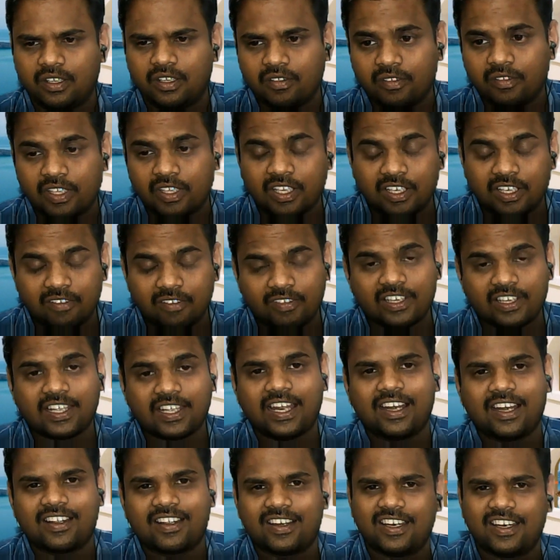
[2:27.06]
we can even
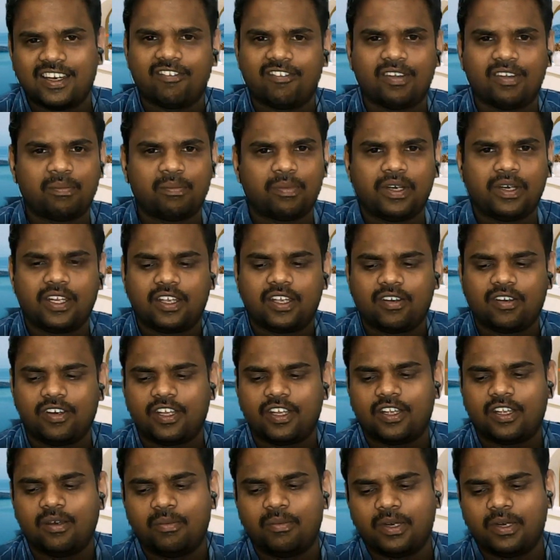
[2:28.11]
calculate vapor liquid
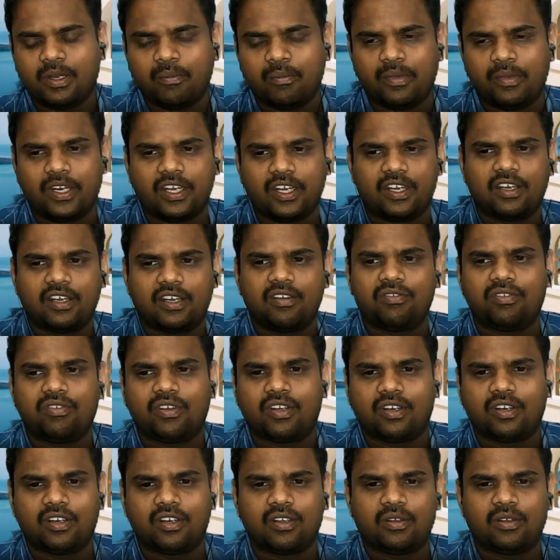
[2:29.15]
equilibrium data
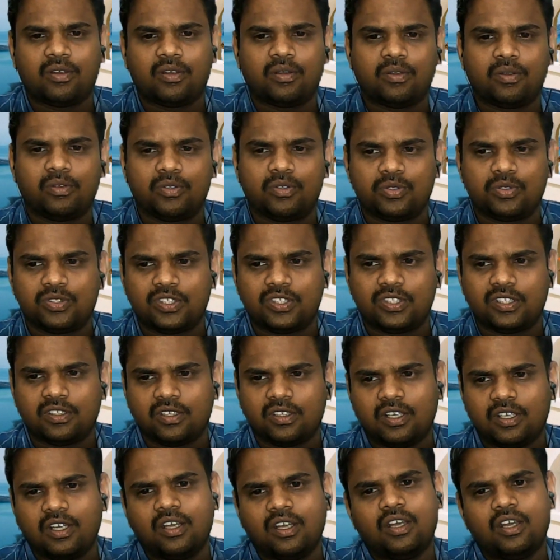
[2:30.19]
for using
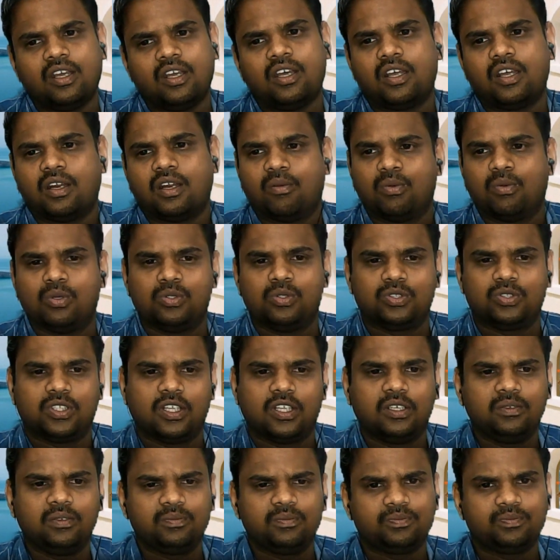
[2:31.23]
Raoult's
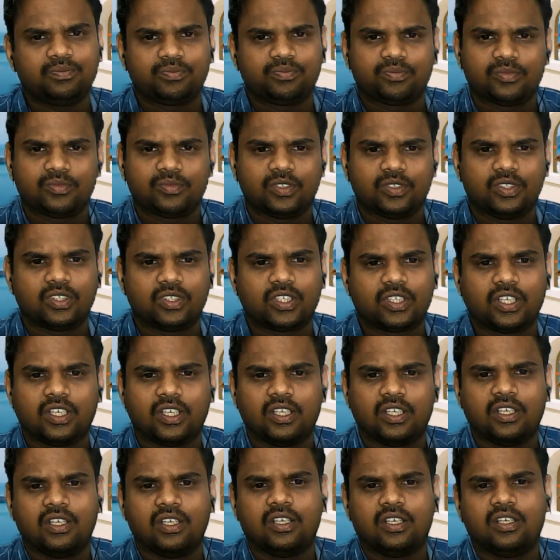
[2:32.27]
law. Okay,
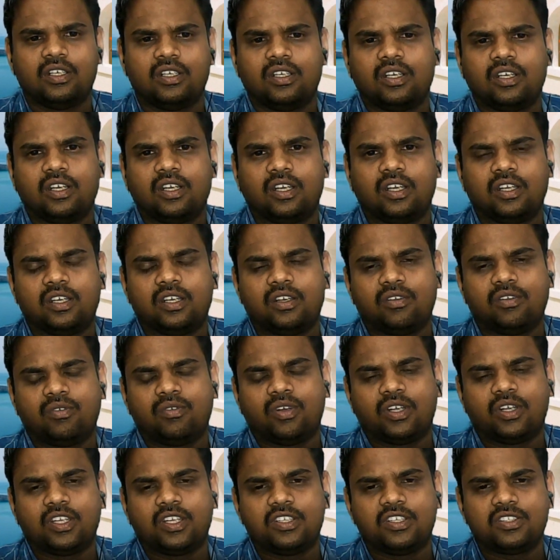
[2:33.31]
and
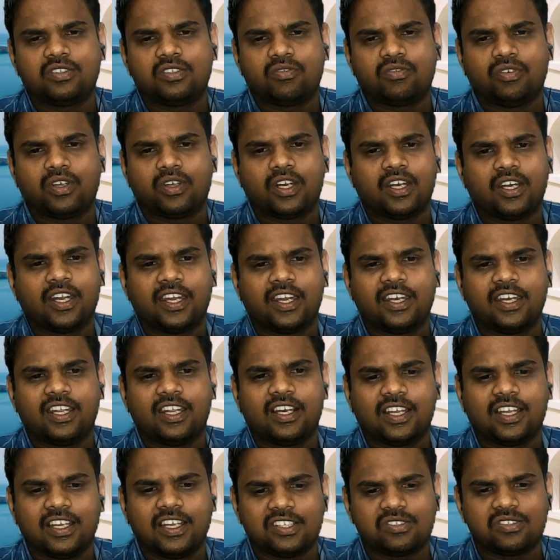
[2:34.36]
what is for an
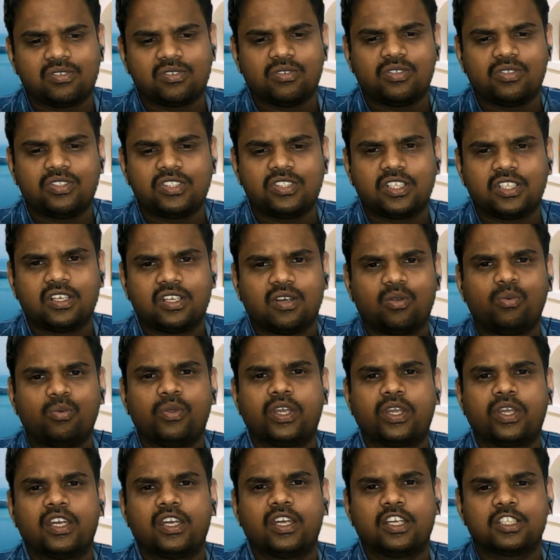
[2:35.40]
ideal gas solution, how
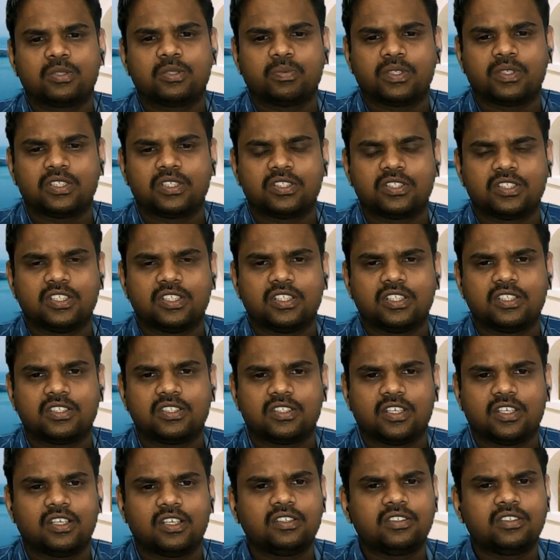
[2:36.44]
we can express these
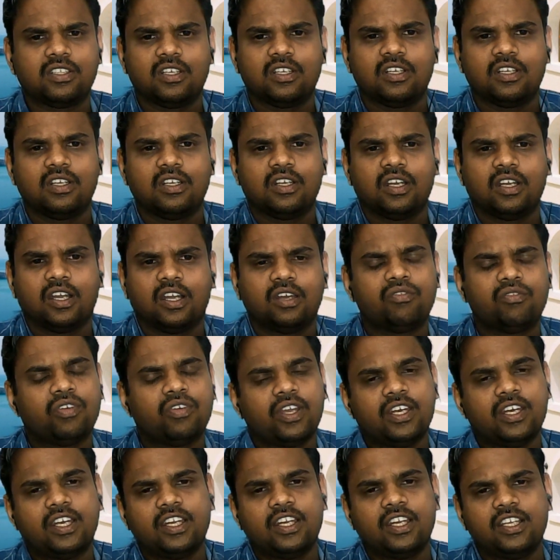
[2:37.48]
things. And
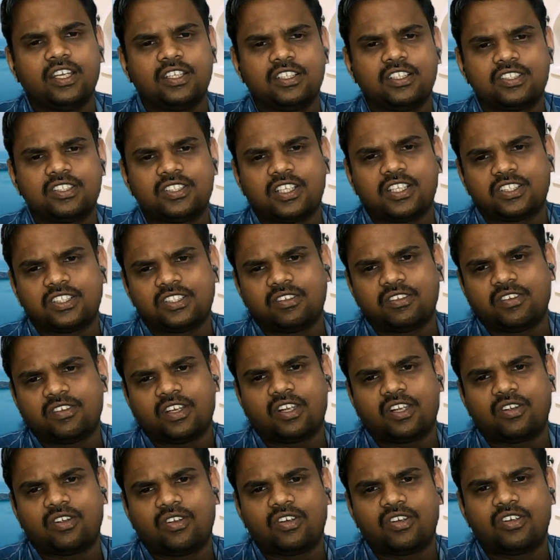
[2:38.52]
finally, in this lecture, we
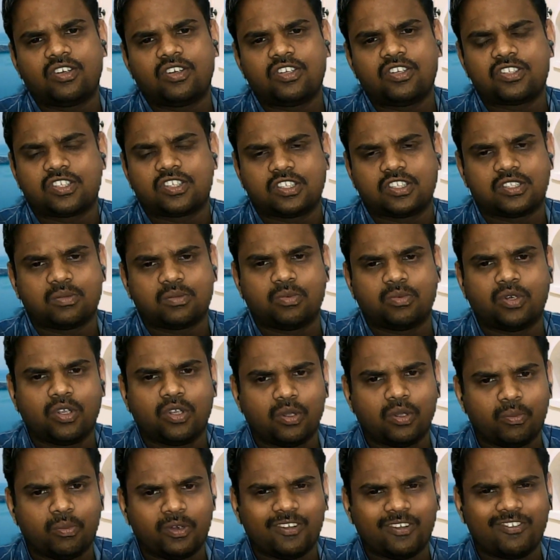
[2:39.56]
are going to discuss about
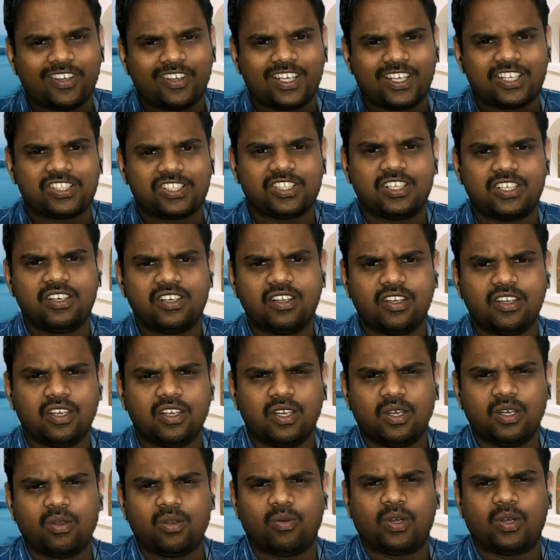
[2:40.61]
humidification.
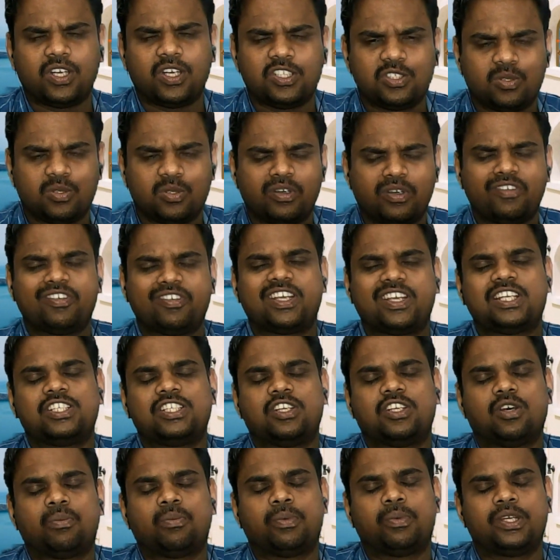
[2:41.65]
What is
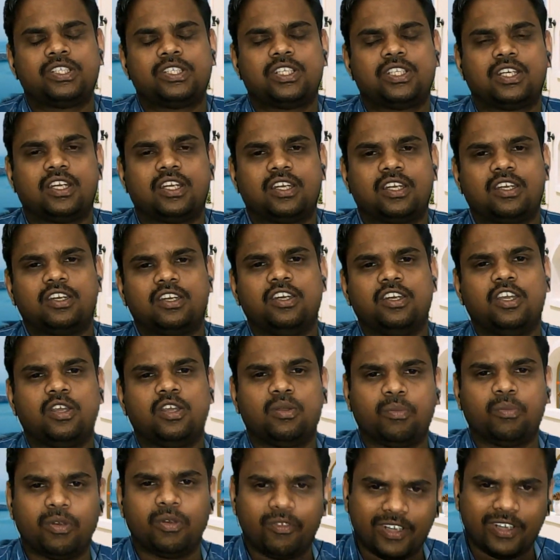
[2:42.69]
humidification operation and
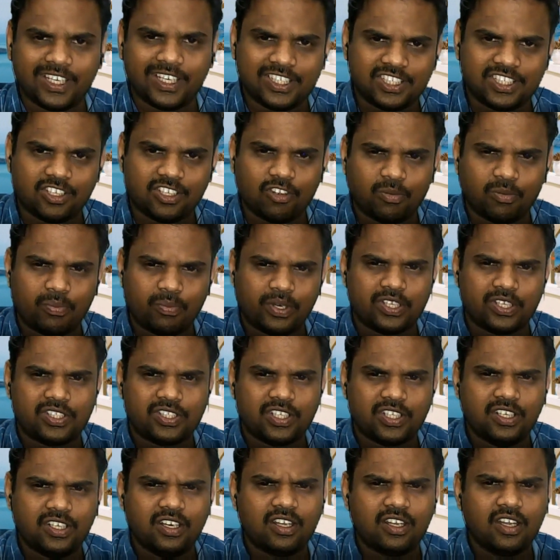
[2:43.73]
dehumidification
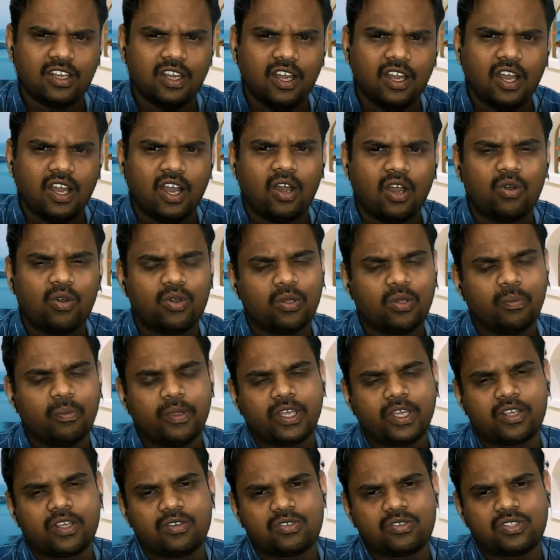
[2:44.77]
operation? How to
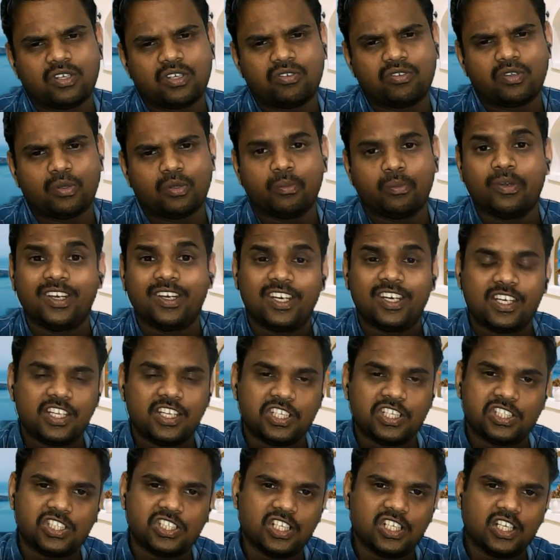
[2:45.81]
make use of humidity
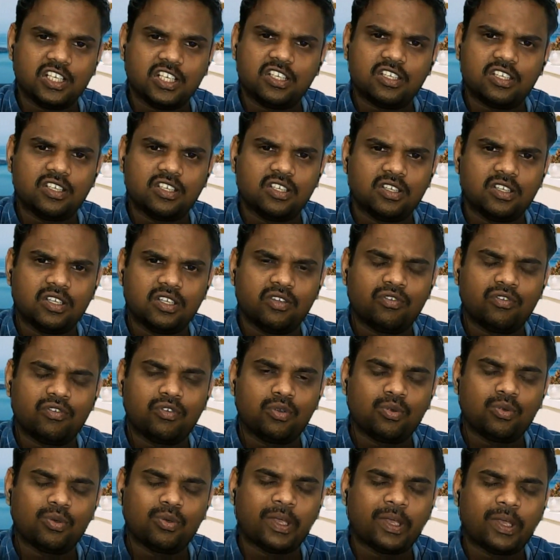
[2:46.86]
chart if
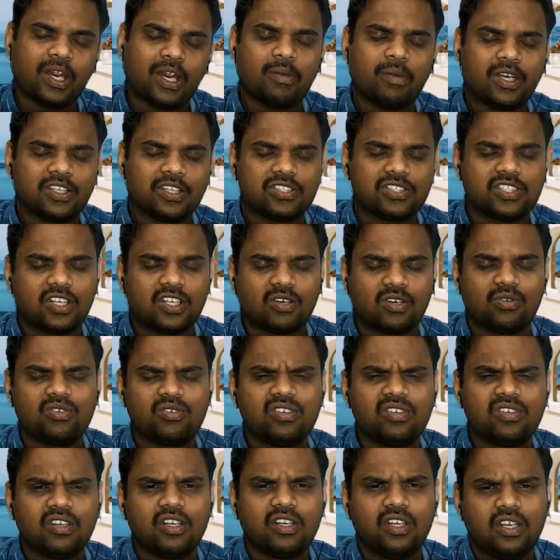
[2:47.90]
two parameters are
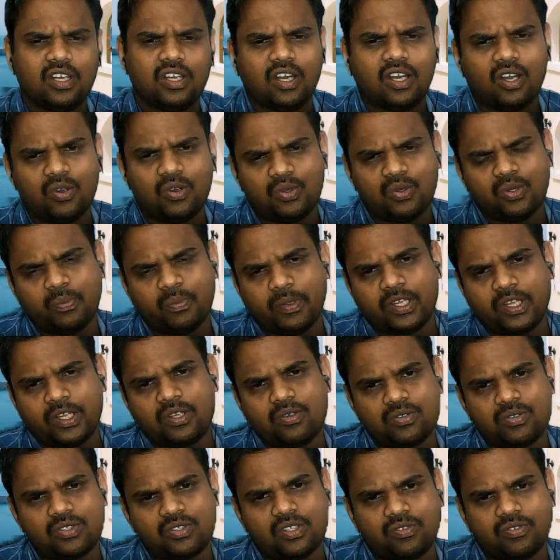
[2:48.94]
known. How to make
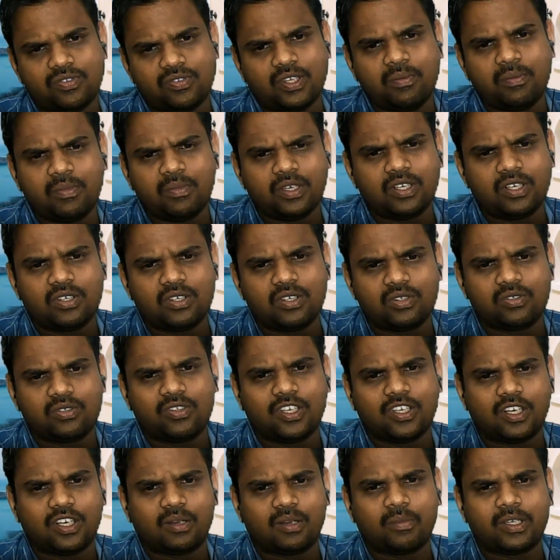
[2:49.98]
use of them to
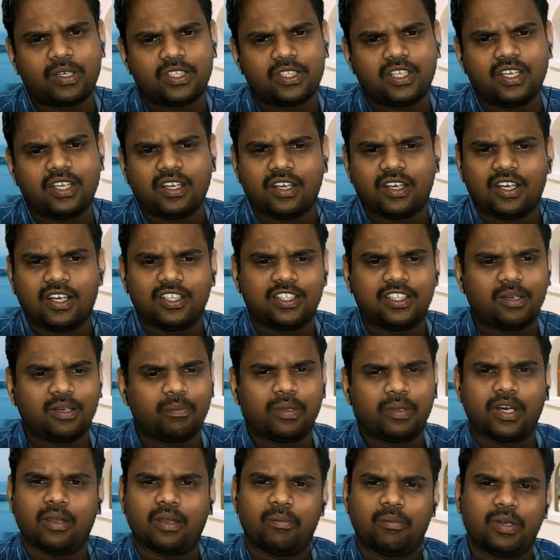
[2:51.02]
determine the other
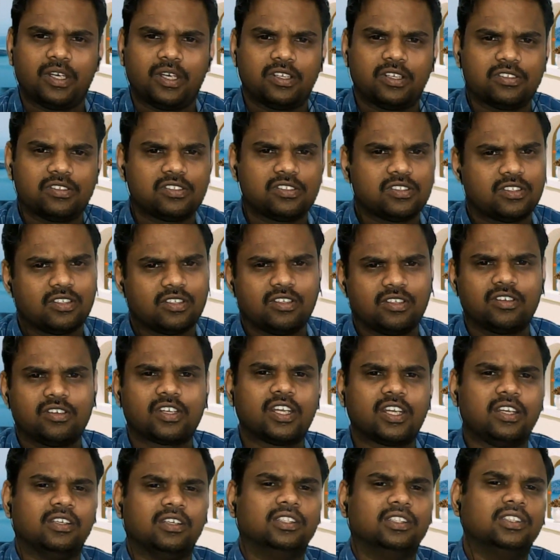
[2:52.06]
parameters.
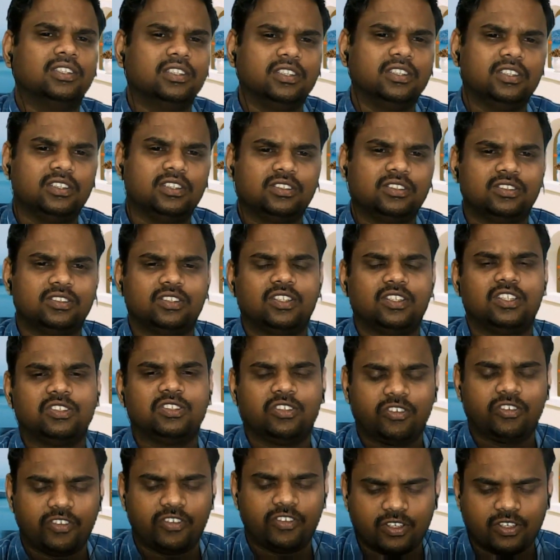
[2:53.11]
Okay, so that's
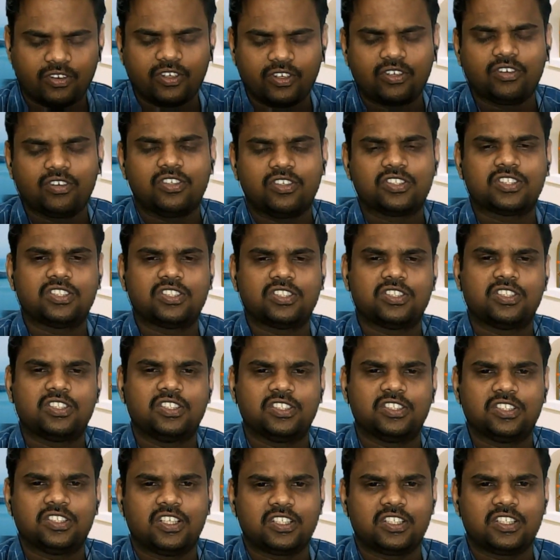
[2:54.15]
what we are going to discuss in
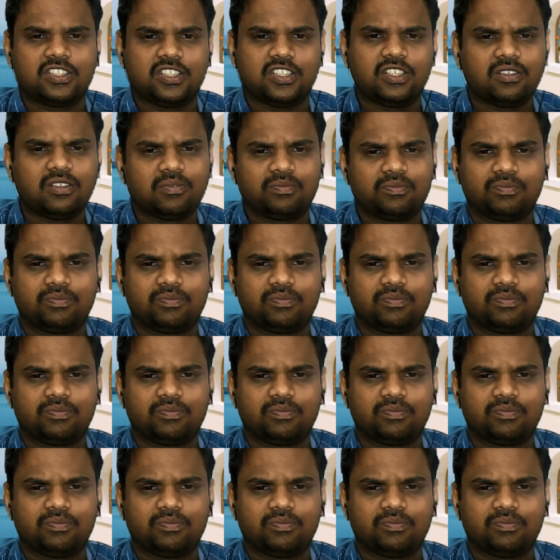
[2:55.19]
this lecture.